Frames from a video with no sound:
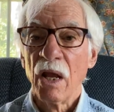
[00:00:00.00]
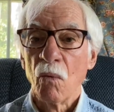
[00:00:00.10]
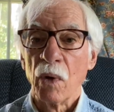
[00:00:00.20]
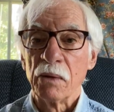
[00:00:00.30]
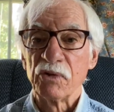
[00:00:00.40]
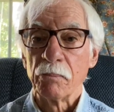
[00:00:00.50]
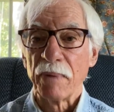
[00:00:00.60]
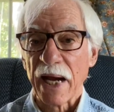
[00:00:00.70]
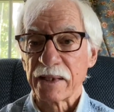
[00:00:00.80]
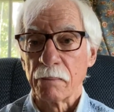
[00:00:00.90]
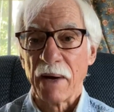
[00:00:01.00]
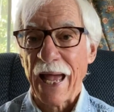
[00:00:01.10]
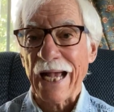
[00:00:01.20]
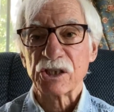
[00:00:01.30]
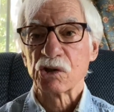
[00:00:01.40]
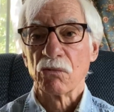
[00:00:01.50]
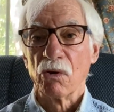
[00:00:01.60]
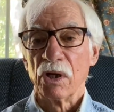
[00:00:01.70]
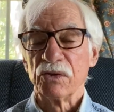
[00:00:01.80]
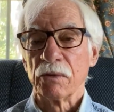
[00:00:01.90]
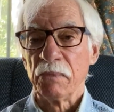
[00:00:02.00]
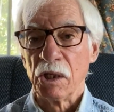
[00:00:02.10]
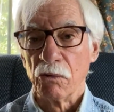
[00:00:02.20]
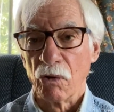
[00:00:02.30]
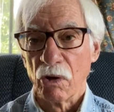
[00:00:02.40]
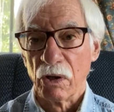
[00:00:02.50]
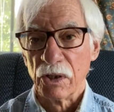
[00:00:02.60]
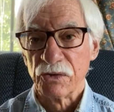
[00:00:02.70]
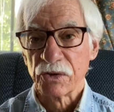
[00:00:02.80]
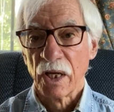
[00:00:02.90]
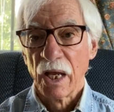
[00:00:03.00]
when it was impacted by asteroids and meteoroids